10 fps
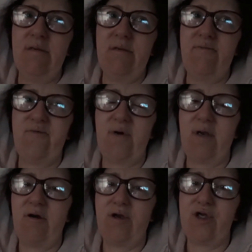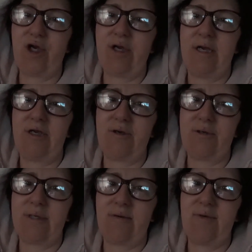for a long journey to go
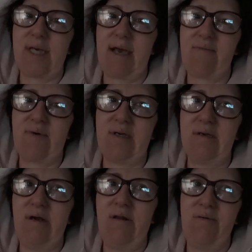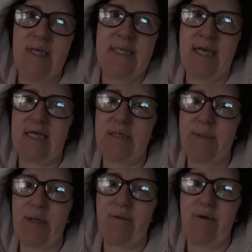down Devon, although it takes about
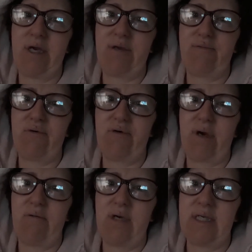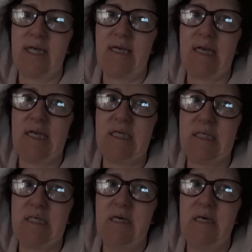3 to 4 hours at least,